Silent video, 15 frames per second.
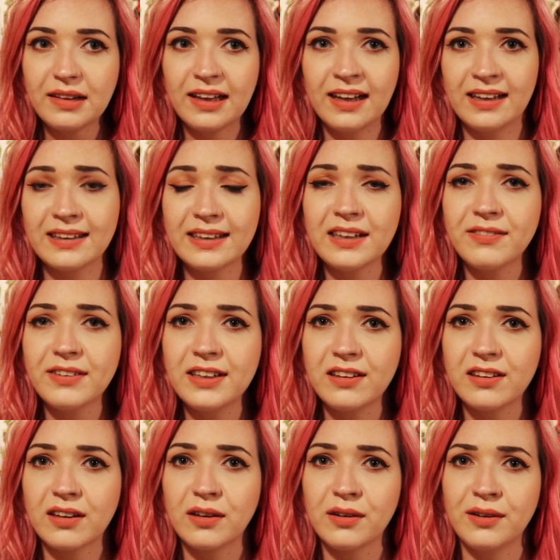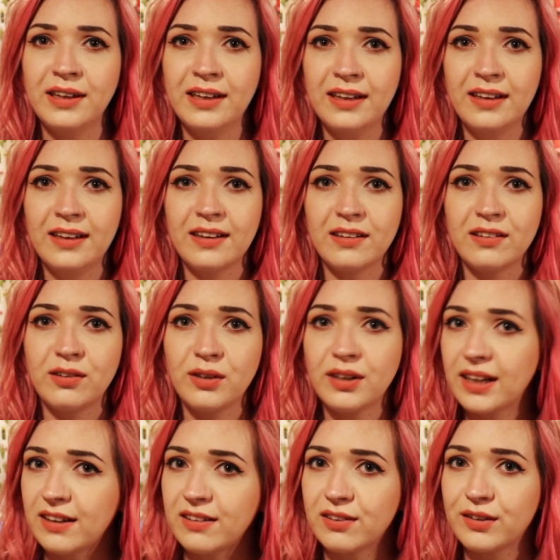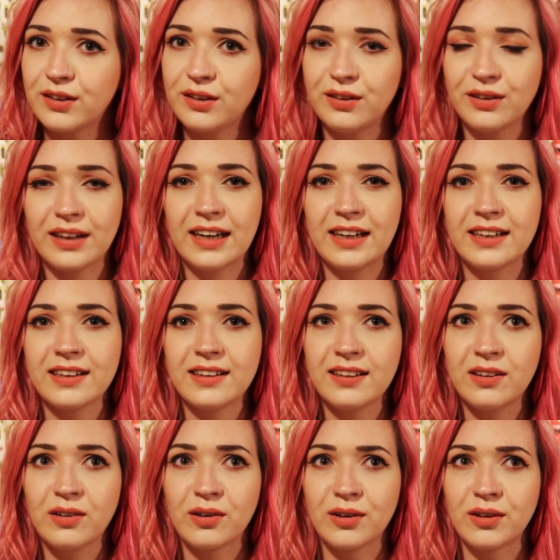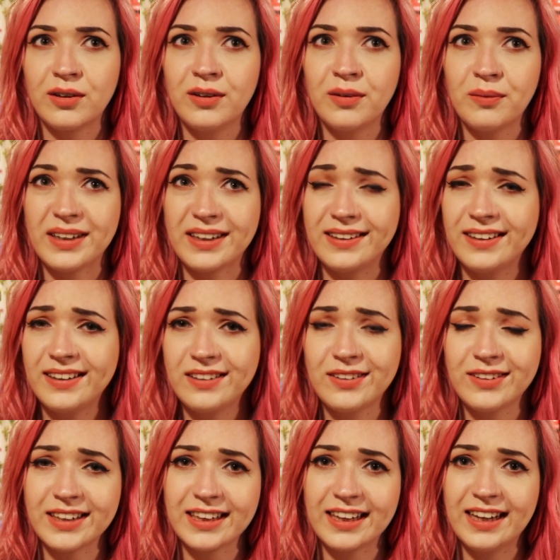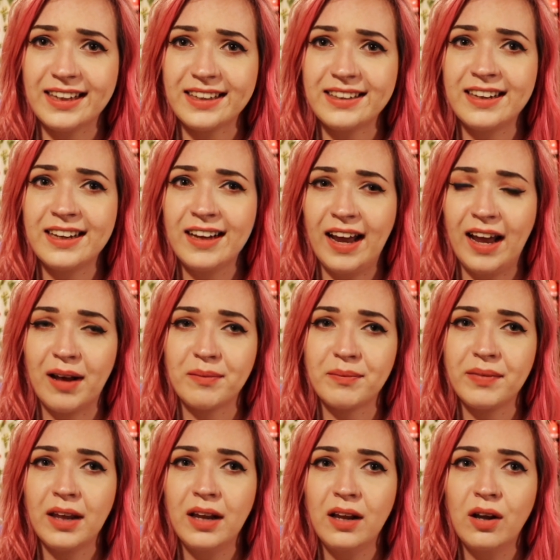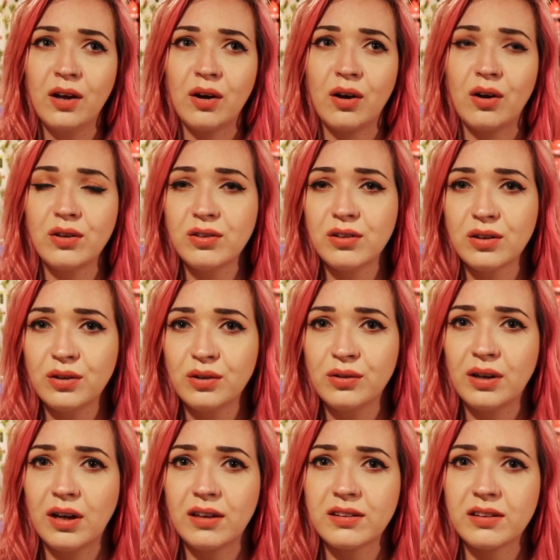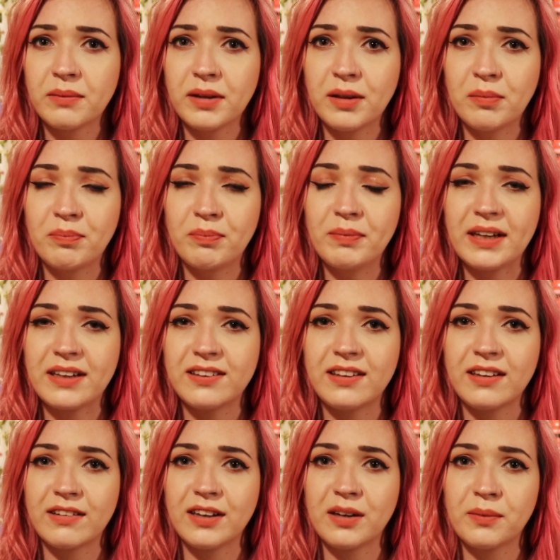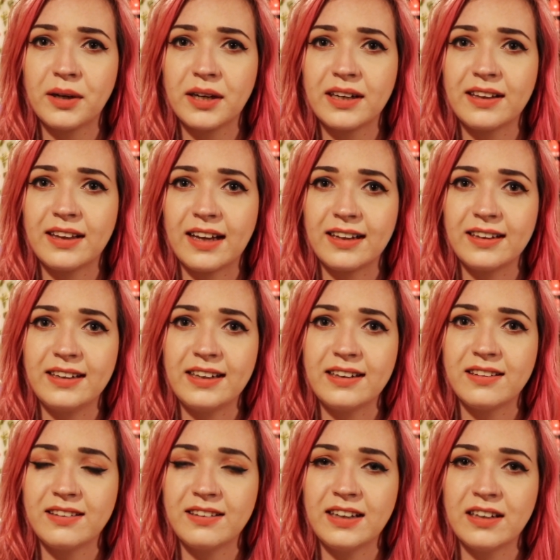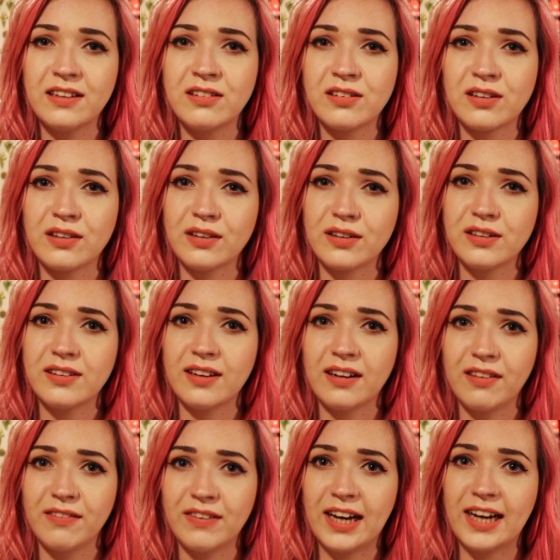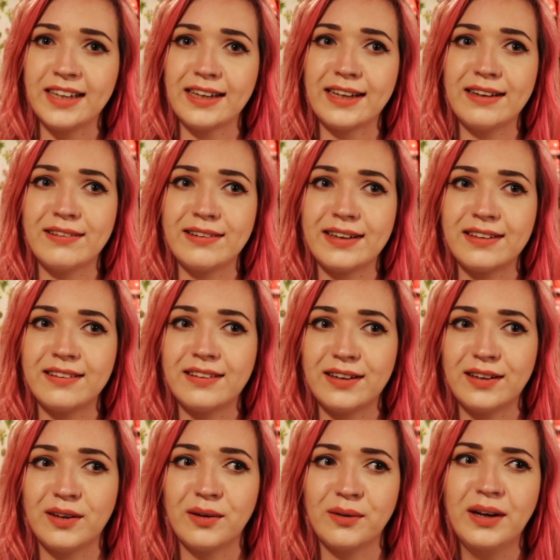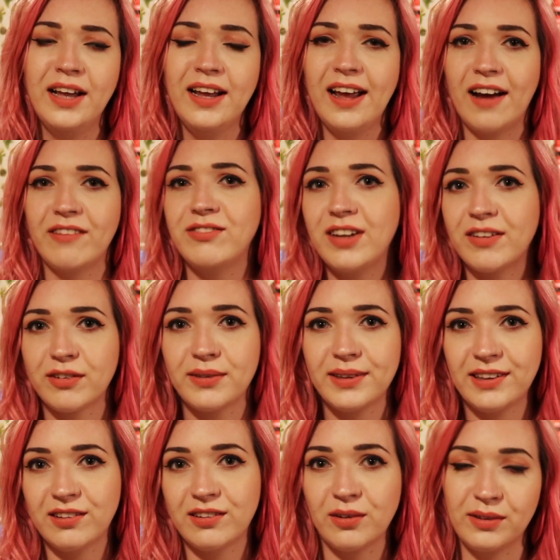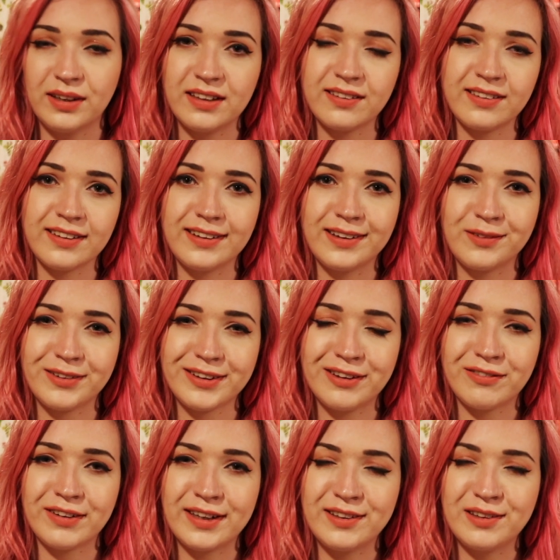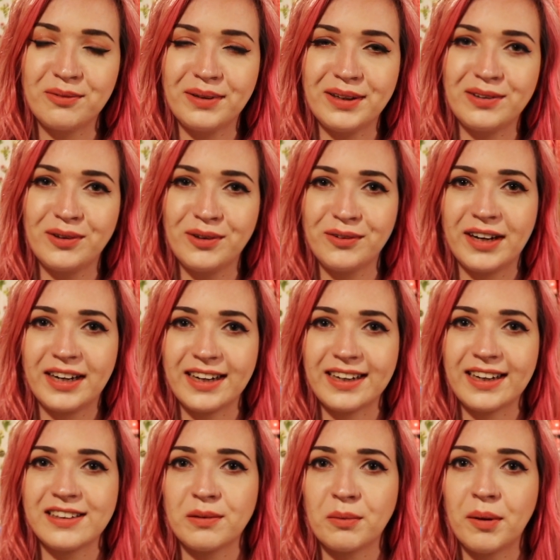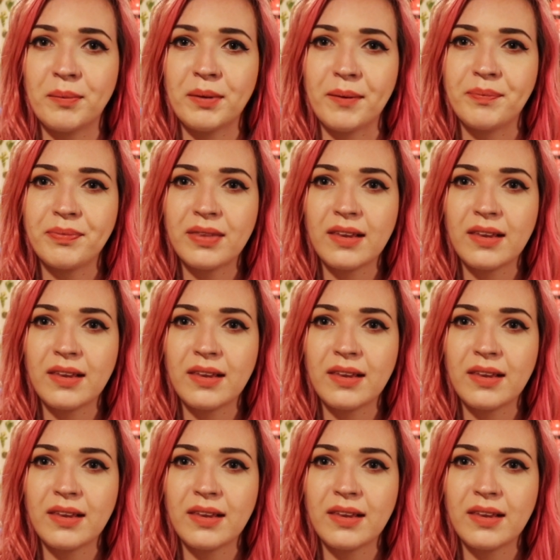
and leave it. So show you guys how to do that, or what I did doing that. Also some of the exterior work that needs changed on the outside of the van, in case you guys didn't know. I've never really shown this because I didn't want the van to be too recognisable, but